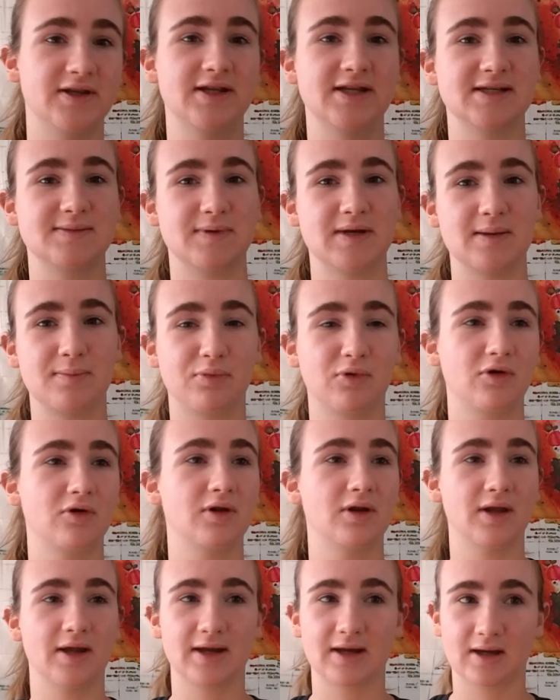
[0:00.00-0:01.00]
these people?
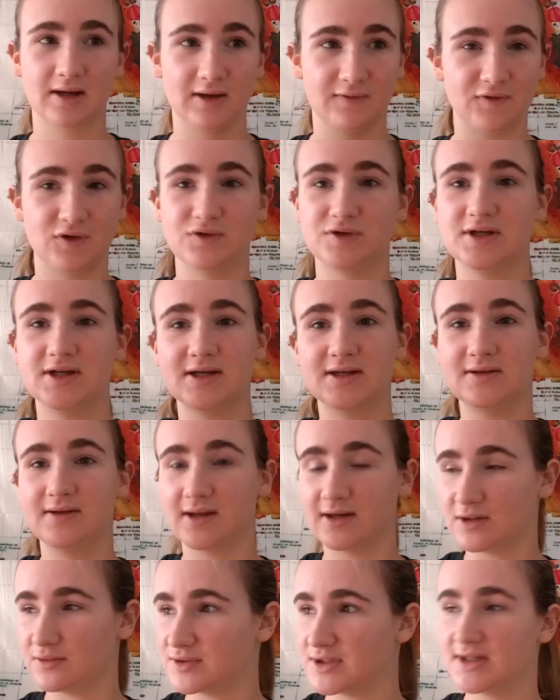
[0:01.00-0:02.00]
Like, if you did,
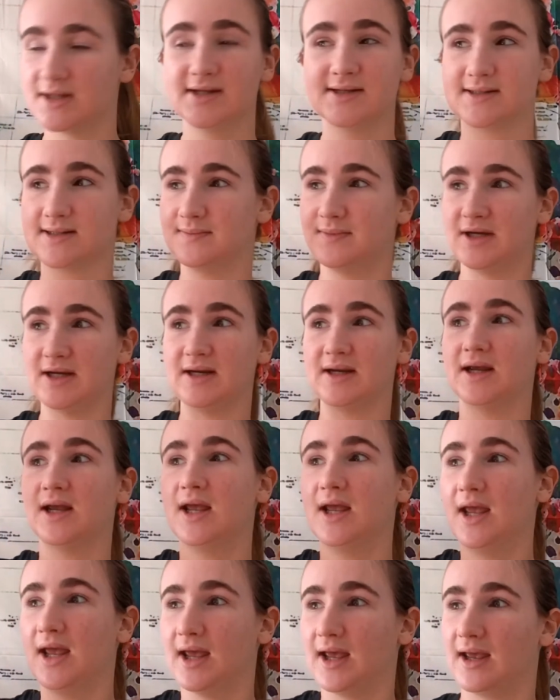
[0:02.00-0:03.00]
then you did it to me.
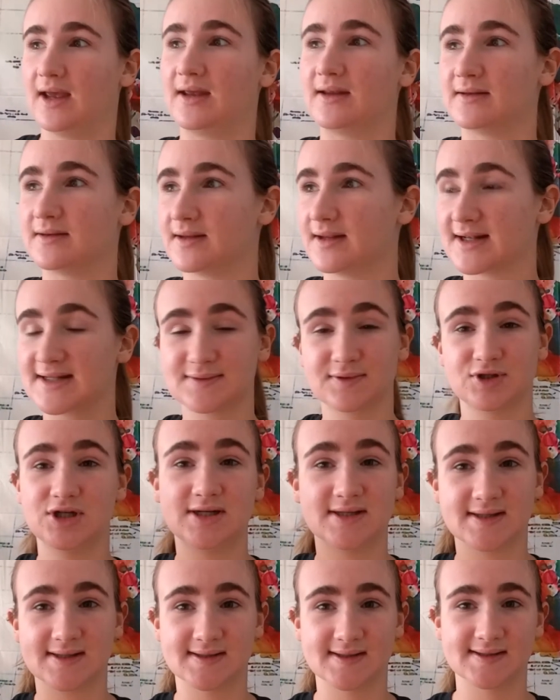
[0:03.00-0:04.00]
And that's what
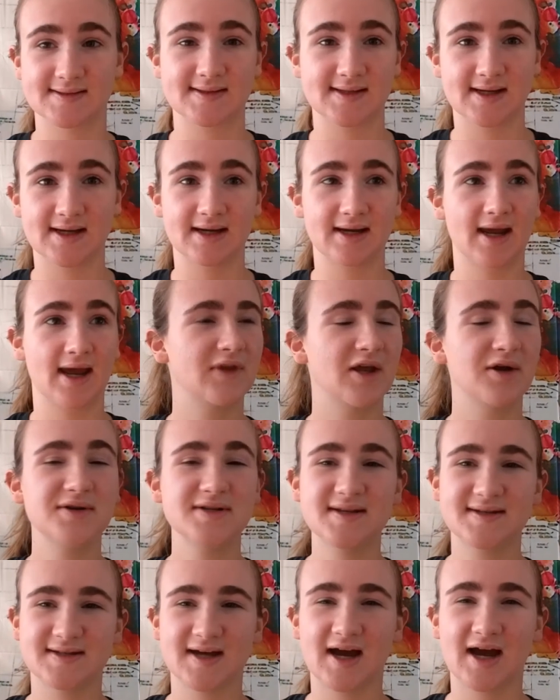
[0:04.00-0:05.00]
Jesus is saying. There
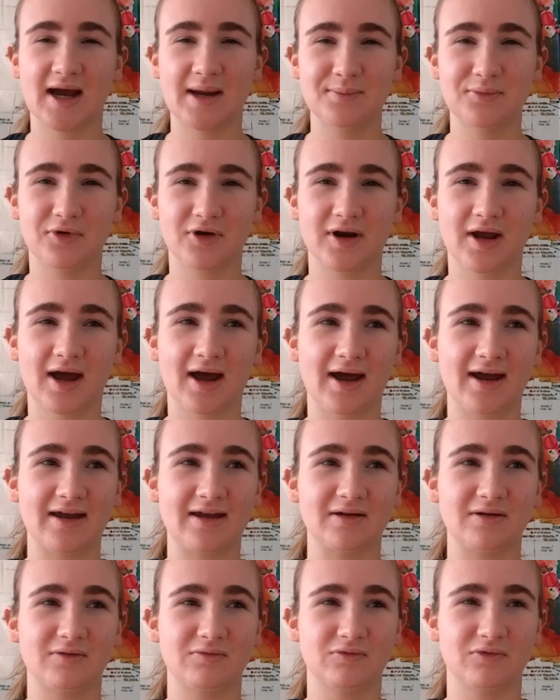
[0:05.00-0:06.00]
was a time when
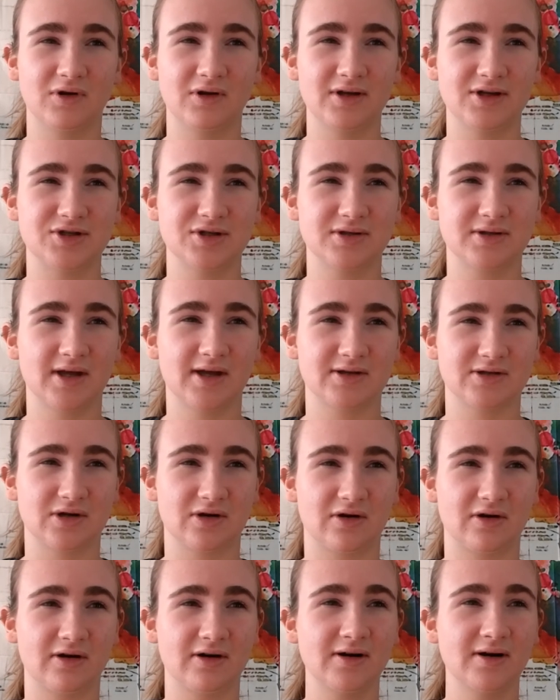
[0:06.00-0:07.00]
I really took that to
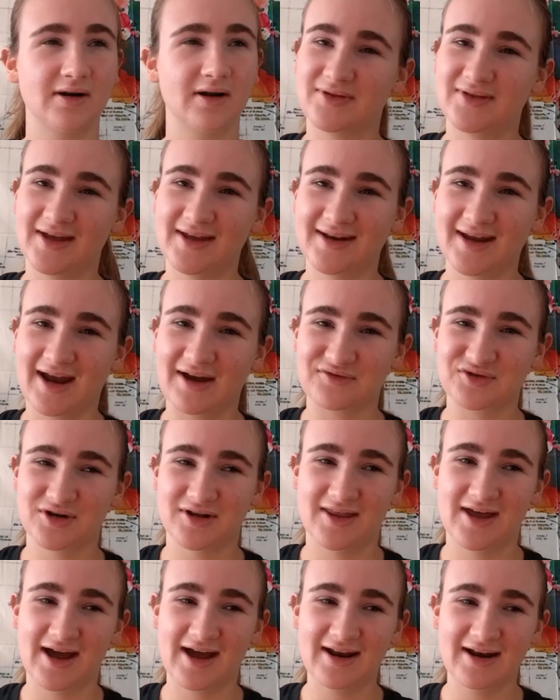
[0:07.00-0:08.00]
heart. Then after
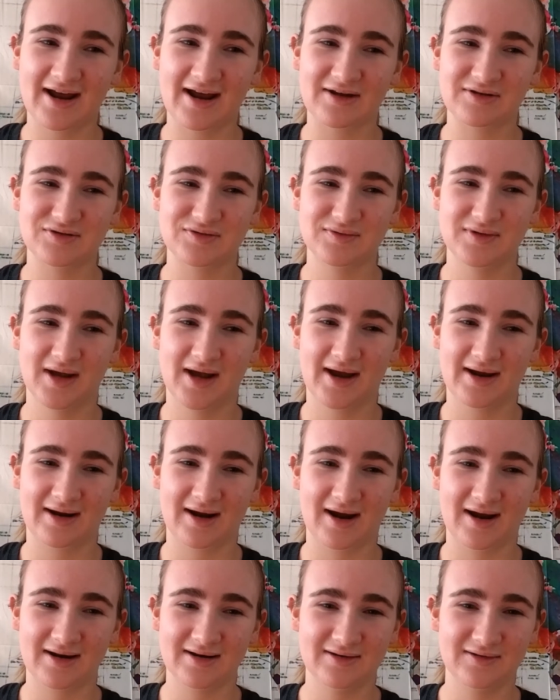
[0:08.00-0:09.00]
that, I
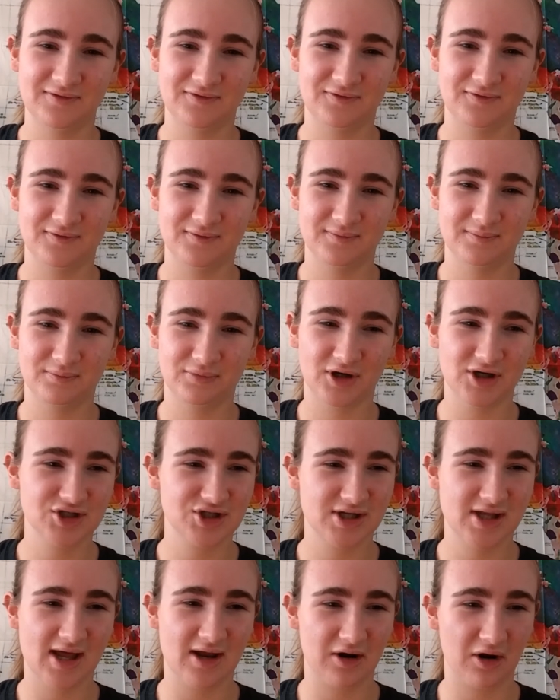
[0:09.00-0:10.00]
kind of
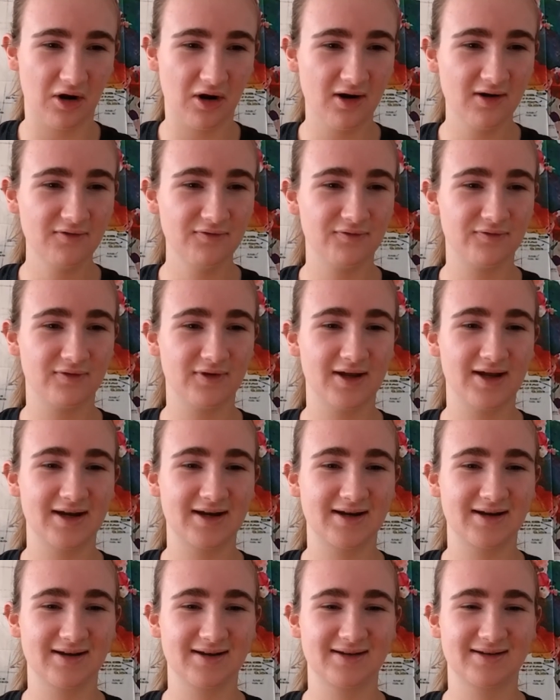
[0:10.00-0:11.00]
brushed that off.
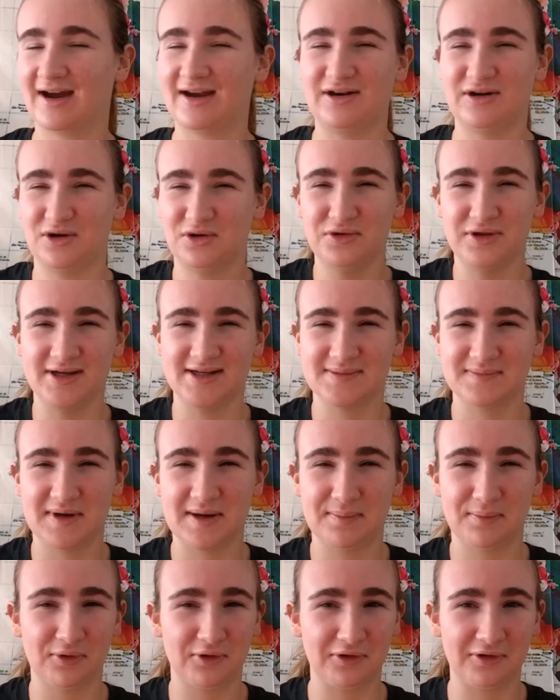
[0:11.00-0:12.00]
Like, I know these
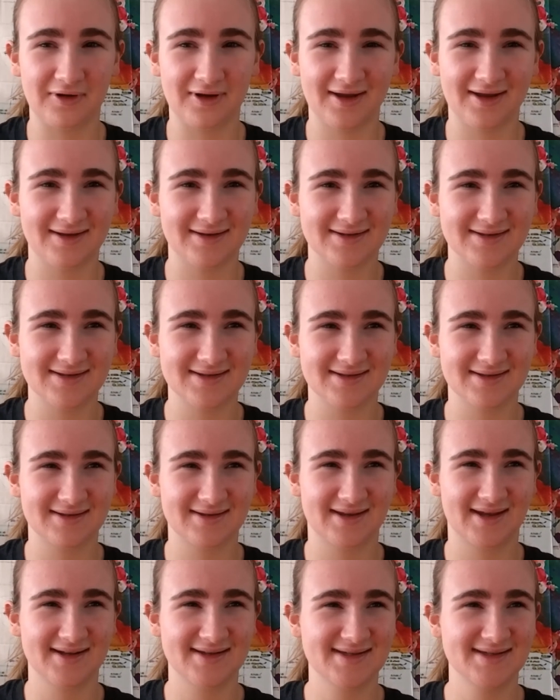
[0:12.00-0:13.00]
people,
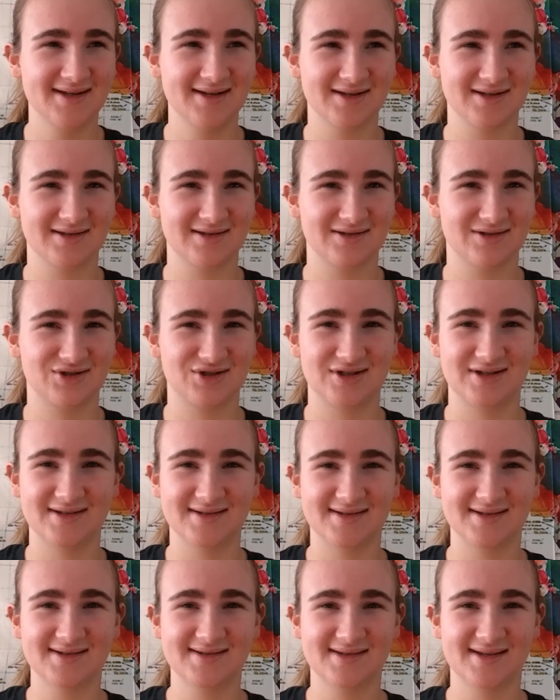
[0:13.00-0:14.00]
and that's not
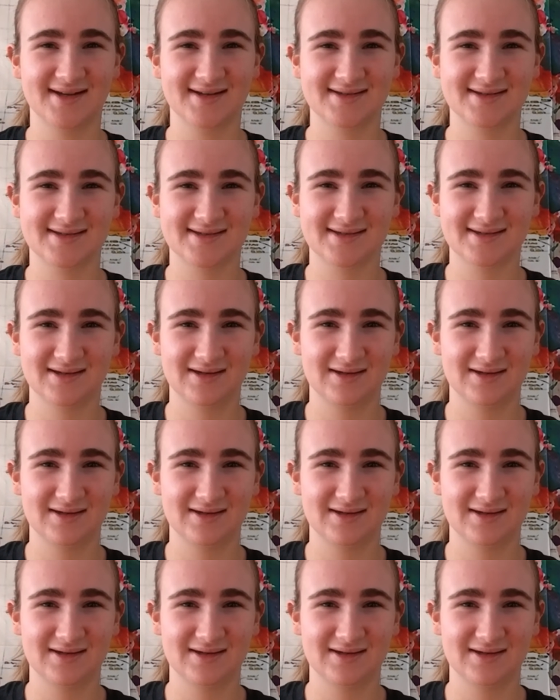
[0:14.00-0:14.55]
Jesus, that's